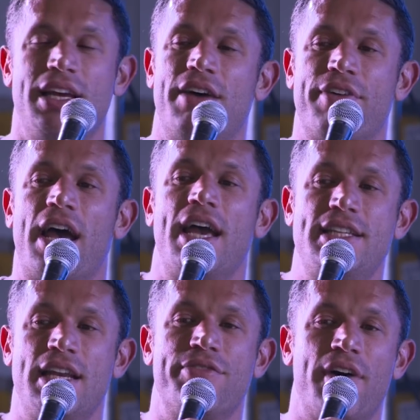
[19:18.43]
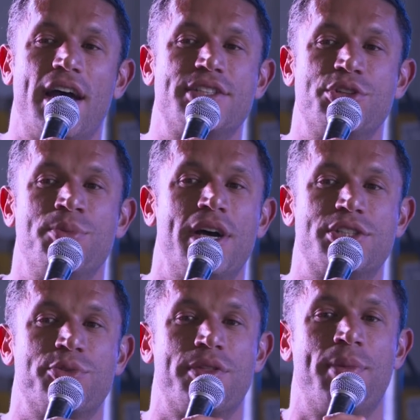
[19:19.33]
If I identify too
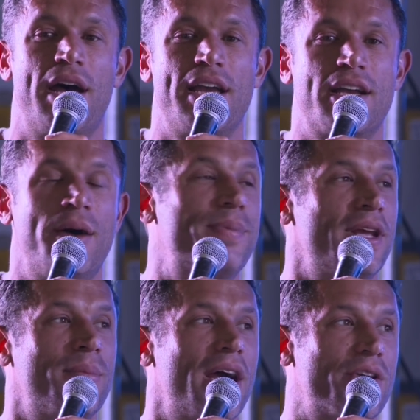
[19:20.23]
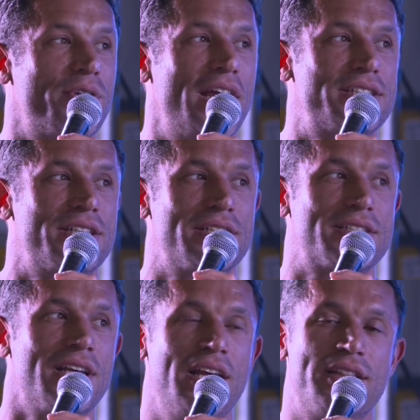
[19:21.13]
much with my company and my creations,